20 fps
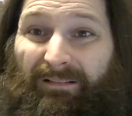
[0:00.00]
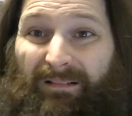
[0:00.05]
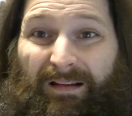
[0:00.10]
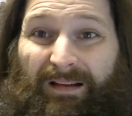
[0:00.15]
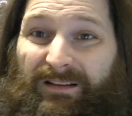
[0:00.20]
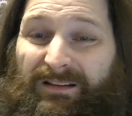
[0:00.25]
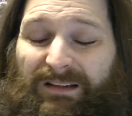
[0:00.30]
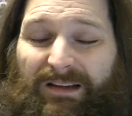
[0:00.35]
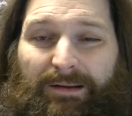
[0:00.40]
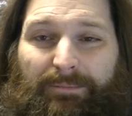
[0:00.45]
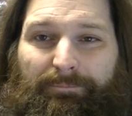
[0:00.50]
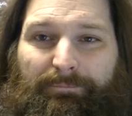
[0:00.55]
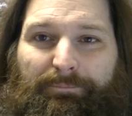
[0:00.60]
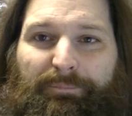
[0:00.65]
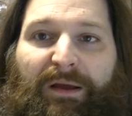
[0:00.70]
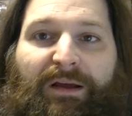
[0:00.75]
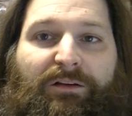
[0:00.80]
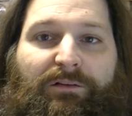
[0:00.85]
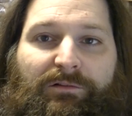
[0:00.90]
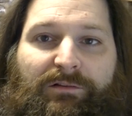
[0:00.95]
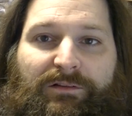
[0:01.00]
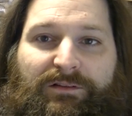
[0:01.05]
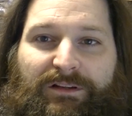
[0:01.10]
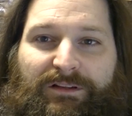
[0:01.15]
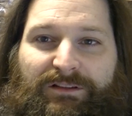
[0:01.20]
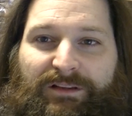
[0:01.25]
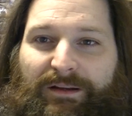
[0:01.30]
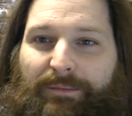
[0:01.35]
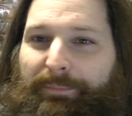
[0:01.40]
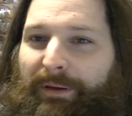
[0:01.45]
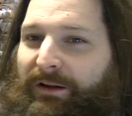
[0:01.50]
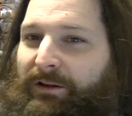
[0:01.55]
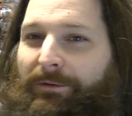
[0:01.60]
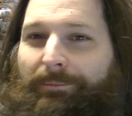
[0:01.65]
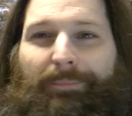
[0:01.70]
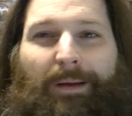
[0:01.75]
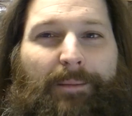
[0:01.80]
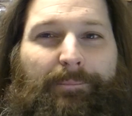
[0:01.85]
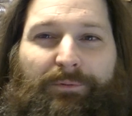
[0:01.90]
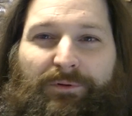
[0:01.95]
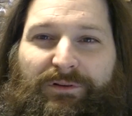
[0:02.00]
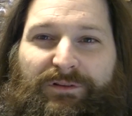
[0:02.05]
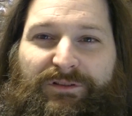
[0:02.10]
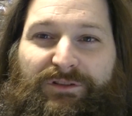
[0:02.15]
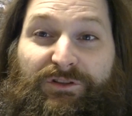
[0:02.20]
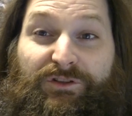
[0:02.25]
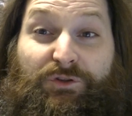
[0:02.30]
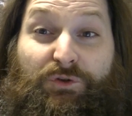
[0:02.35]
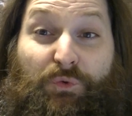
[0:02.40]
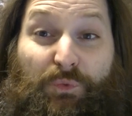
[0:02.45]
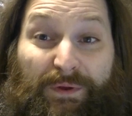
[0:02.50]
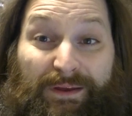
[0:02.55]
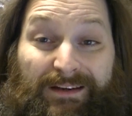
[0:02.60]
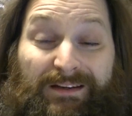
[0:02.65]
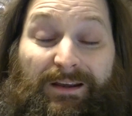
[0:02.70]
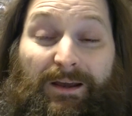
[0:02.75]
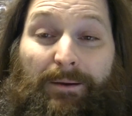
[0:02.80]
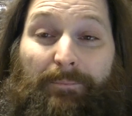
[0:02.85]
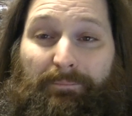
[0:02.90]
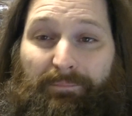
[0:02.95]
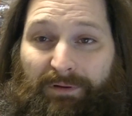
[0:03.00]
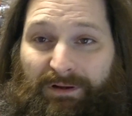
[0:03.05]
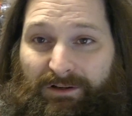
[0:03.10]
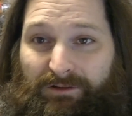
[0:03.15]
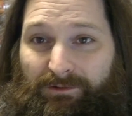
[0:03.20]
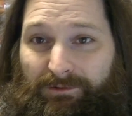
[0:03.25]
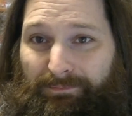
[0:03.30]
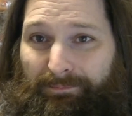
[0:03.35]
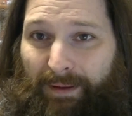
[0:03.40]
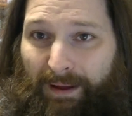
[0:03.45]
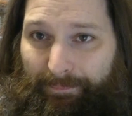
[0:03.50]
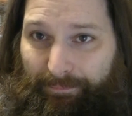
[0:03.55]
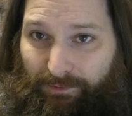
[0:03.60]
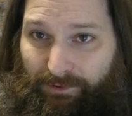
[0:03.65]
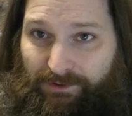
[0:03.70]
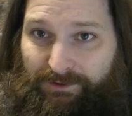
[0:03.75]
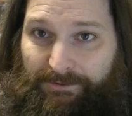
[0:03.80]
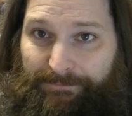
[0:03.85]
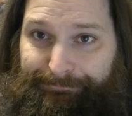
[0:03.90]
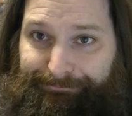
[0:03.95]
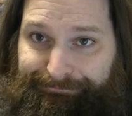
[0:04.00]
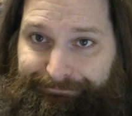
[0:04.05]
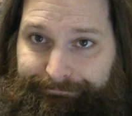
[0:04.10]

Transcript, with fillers: it's like pickles. It's like pickled peppers. Sweet pickled peppers.